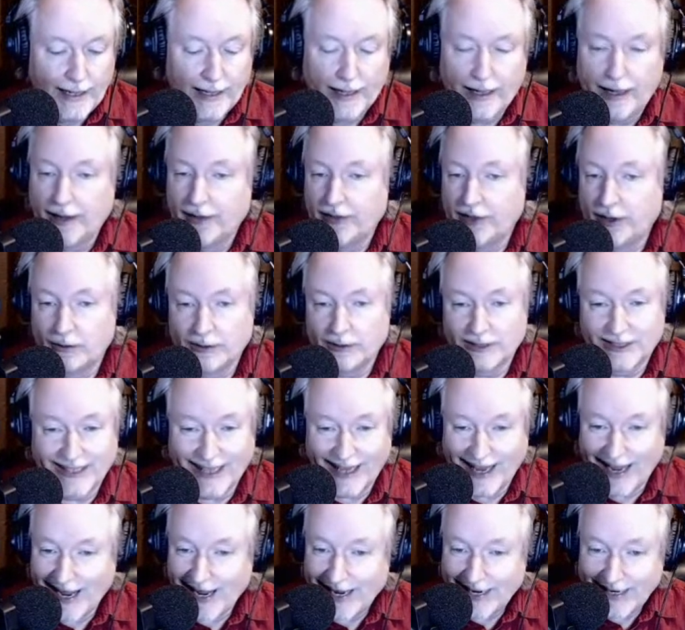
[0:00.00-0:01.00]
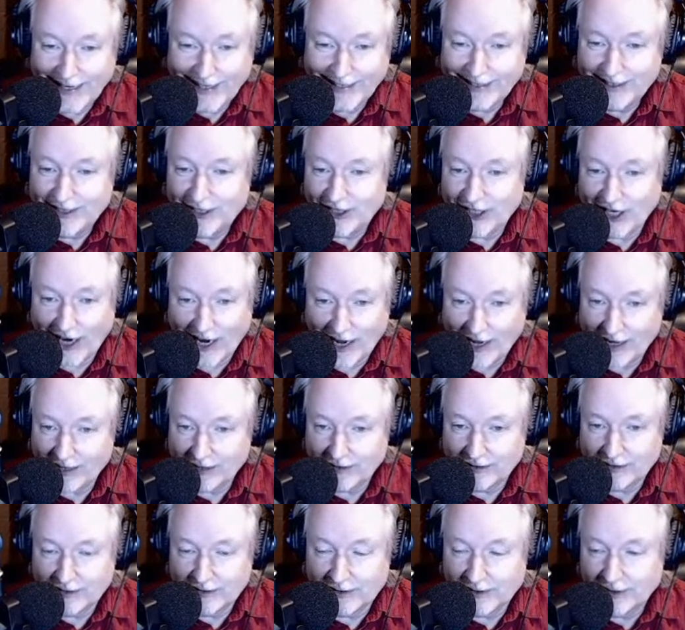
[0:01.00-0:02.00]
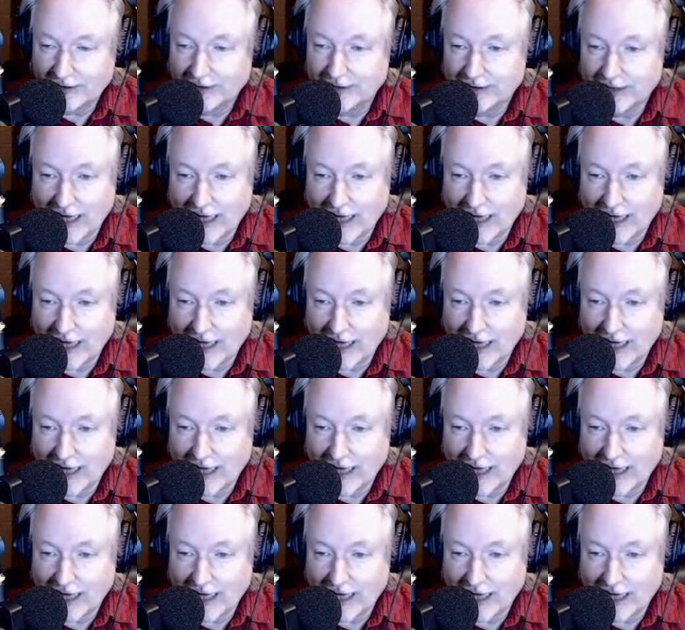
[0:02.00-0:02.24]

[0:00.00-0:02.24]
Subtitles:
There was the hanging chads